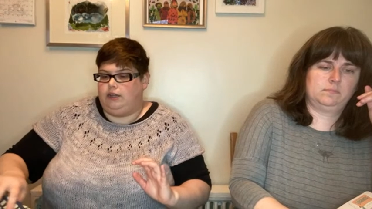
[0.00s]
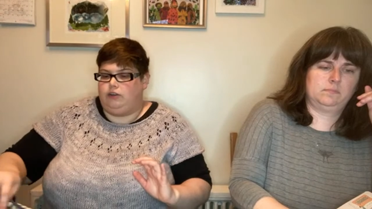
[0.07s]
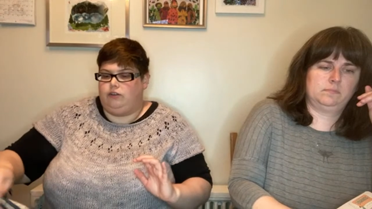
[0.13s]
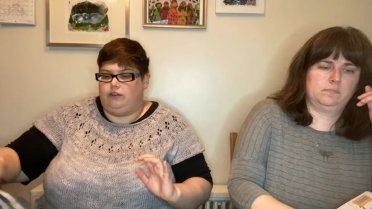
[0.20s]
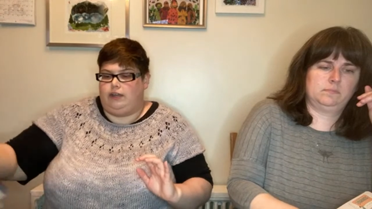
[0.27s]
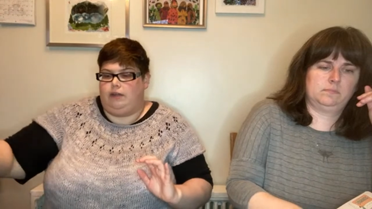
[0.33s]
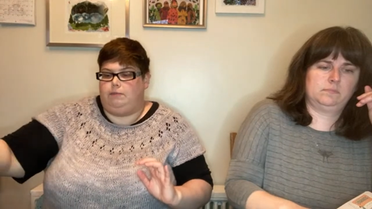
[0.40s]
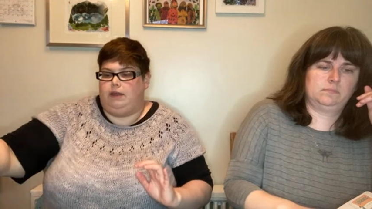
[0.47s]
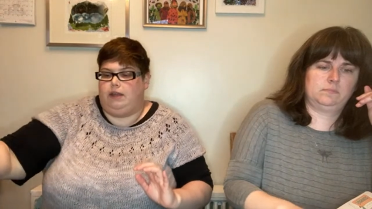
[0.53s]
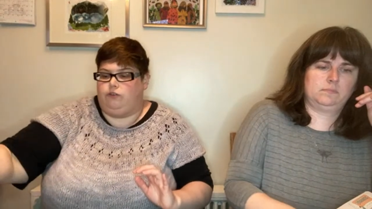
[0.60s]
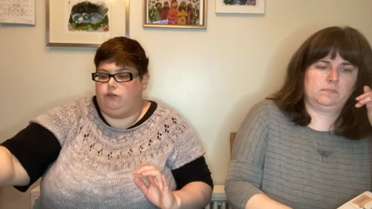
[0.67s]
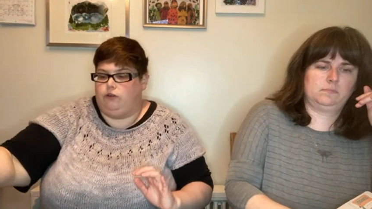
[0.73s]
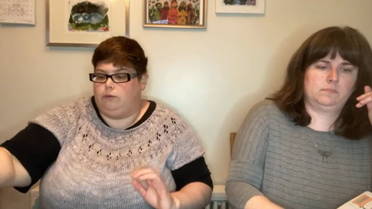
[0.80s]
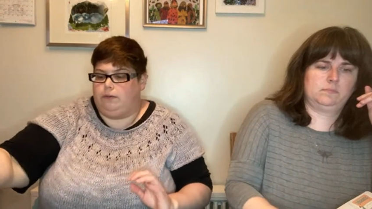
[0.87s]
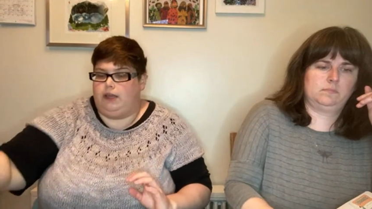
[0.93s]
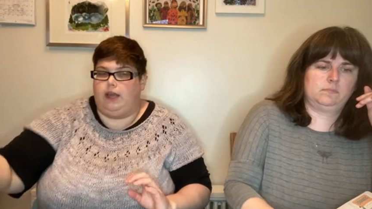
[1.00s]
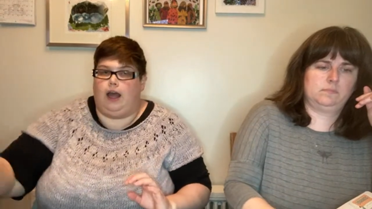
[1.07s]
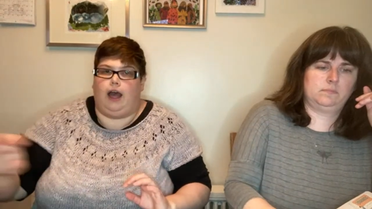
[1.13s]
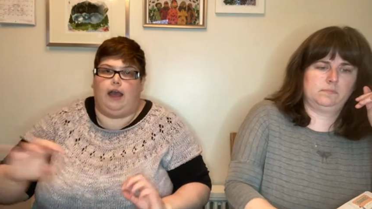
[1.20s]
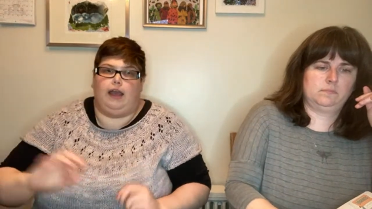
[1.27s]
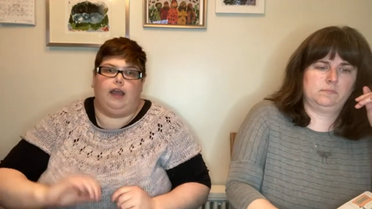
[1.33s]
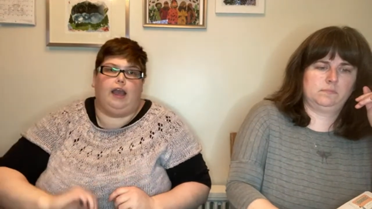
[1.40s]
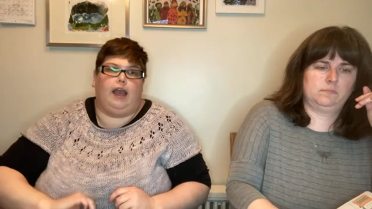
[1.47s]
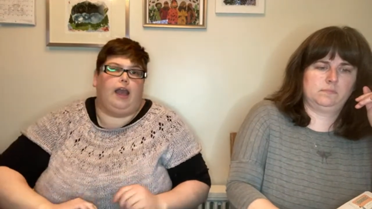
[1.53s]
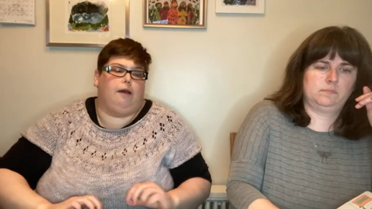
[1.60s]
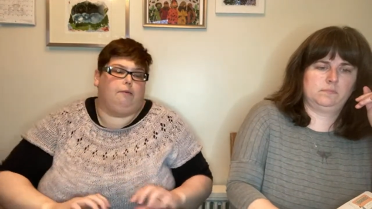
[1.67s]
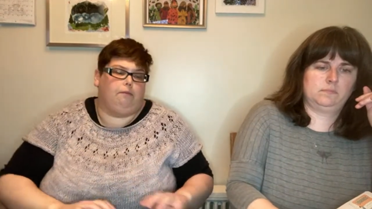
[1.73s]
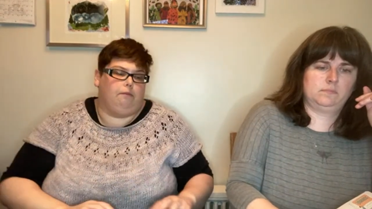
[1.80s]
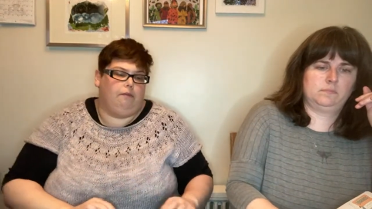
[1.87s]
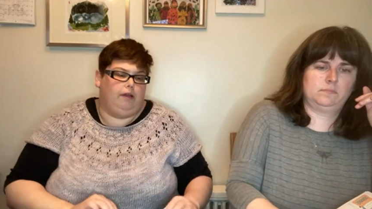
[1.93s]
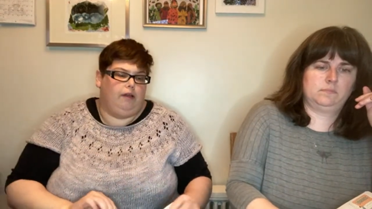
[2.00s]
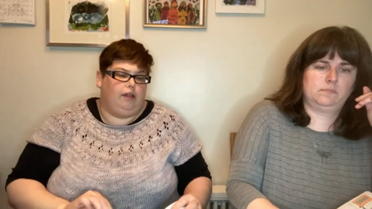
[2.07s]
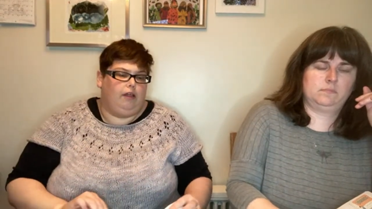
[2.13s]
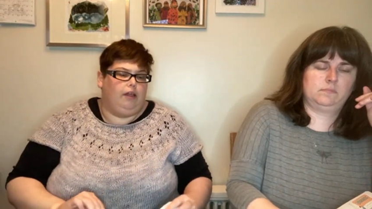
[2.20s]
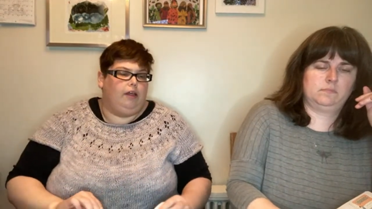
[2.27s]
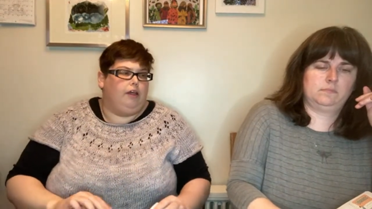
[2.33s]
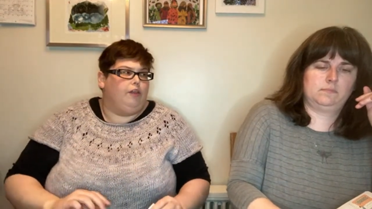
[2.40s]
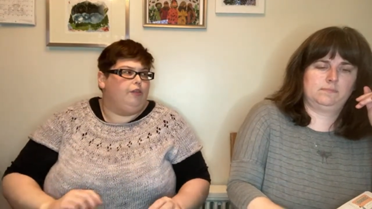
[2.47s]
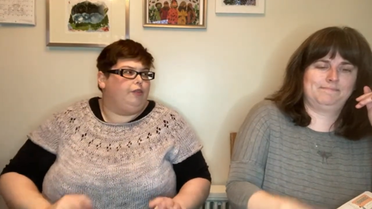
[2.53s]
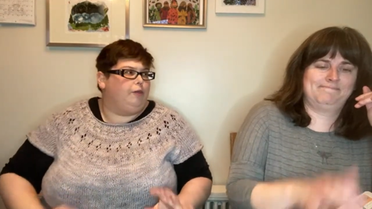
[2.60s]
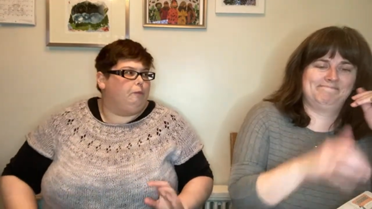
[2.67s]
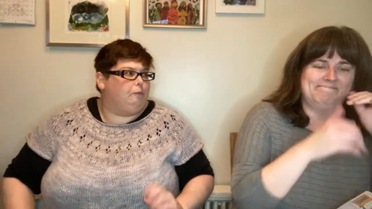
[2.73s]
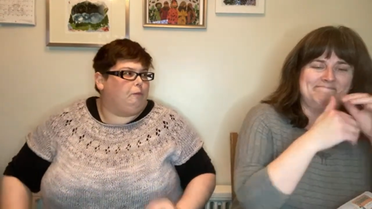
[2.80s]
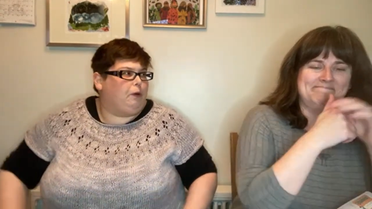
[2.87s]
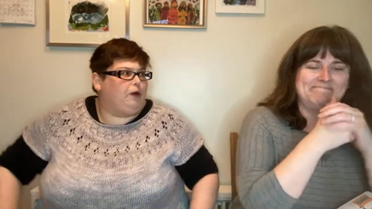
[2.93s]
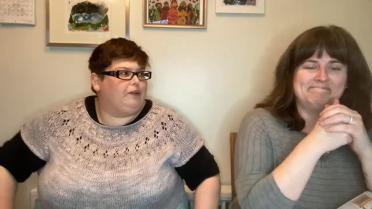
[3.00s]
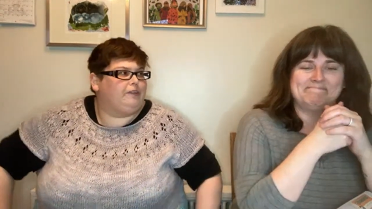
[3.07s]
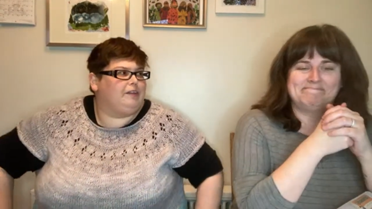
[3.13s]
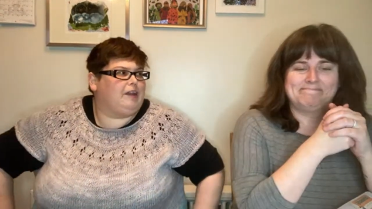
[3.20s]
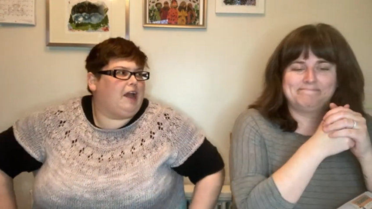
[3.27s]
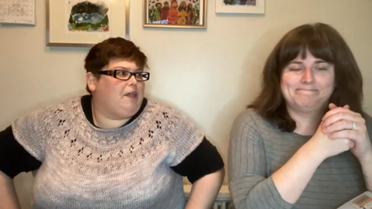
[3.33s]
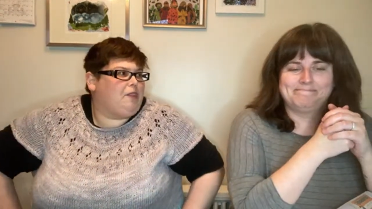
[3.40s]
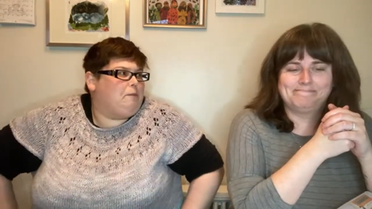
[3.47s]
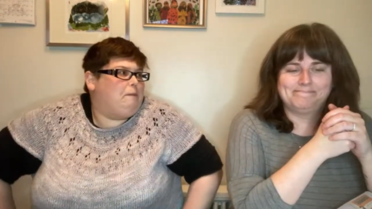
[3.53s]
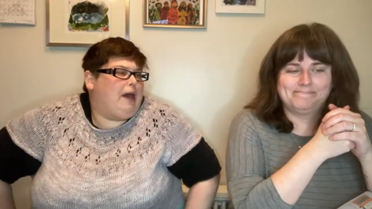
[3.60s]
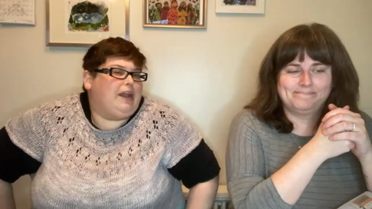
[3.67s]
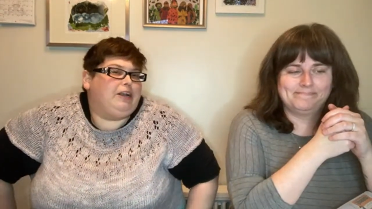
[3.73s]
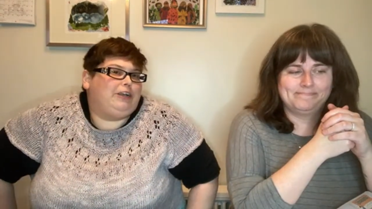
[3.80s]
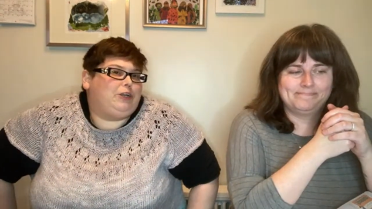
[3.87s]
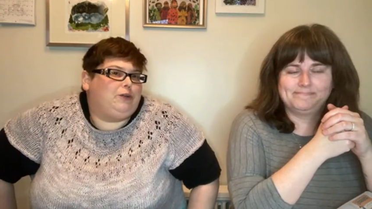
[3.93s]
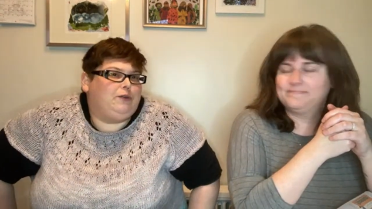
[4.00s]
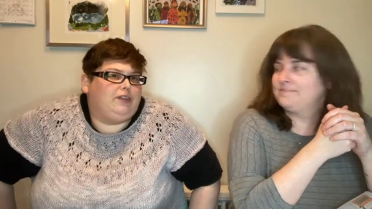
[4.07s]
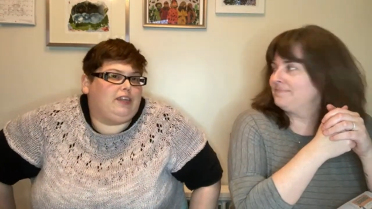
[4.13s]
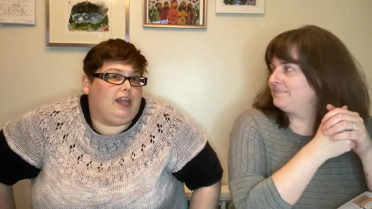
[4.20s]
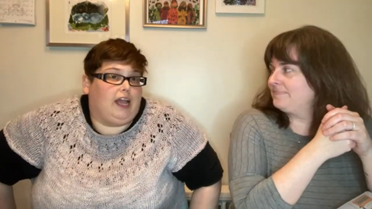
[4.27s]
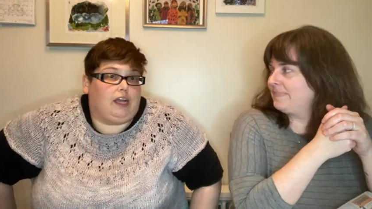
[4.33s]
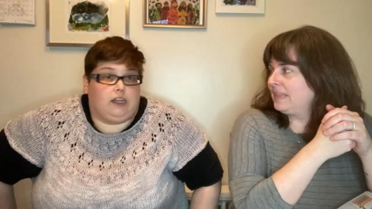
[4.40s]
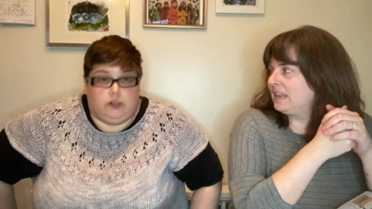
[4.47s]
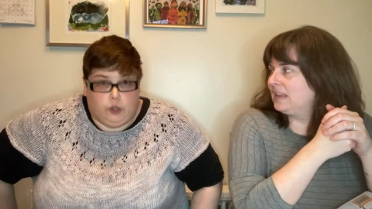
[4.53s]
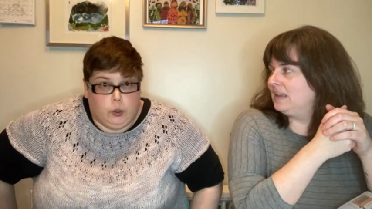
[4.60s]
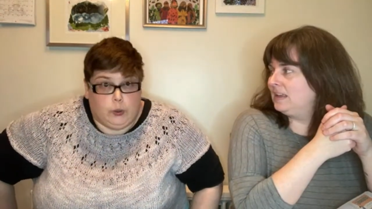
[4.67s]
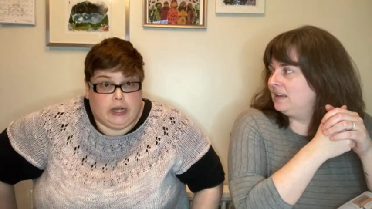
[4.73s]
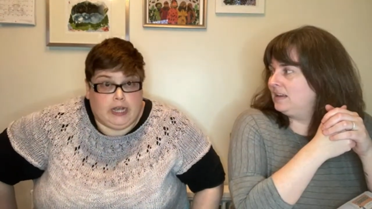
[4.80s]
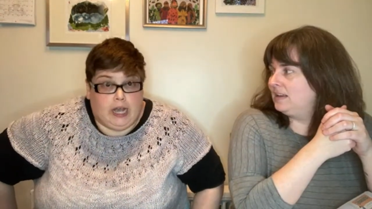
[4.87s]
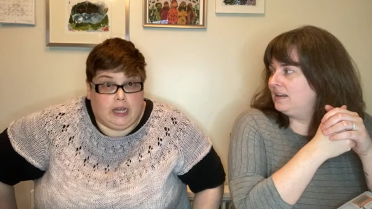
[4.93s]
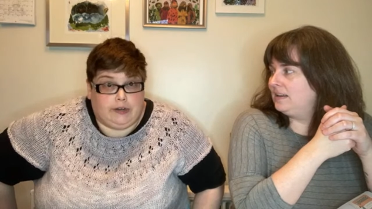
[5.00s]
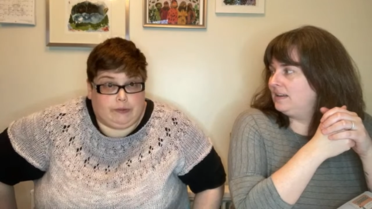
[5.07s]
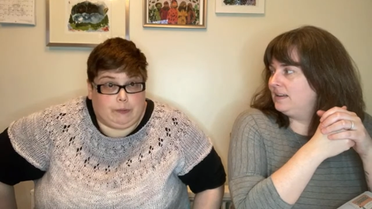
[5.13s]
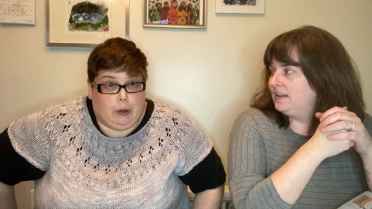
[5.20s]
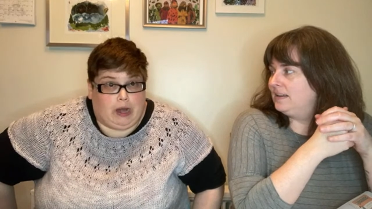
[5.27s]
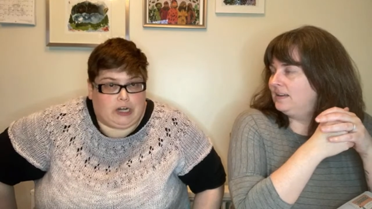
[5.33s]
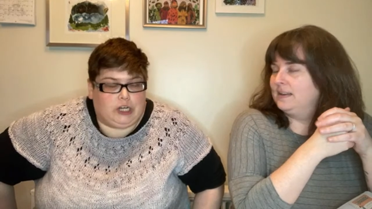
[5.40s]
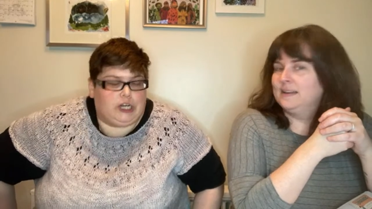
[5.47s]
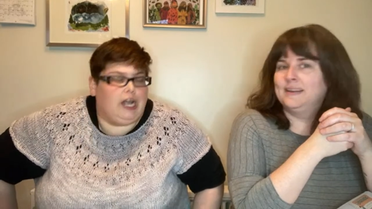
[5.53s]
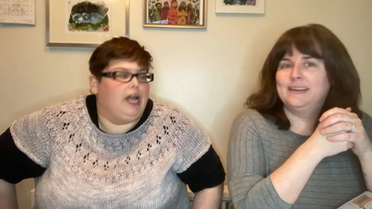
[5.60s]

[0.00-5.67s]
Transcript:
Speaker 1: understand because normally I am the person at the bench who's like, do a gauge swatch.